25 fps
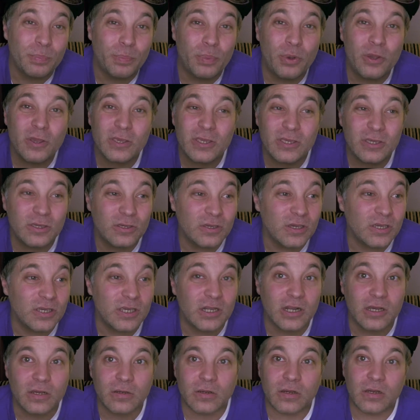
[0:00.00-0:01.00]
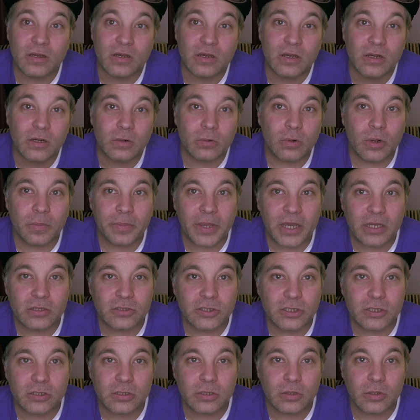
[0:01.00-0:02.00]
But we're
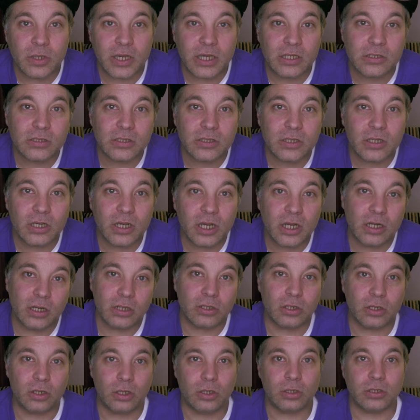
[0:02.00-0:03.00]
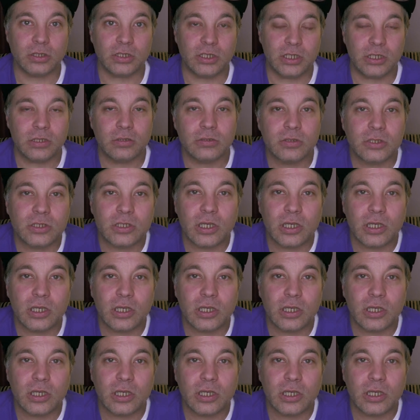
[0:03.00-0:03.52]
about to enter another lockdown,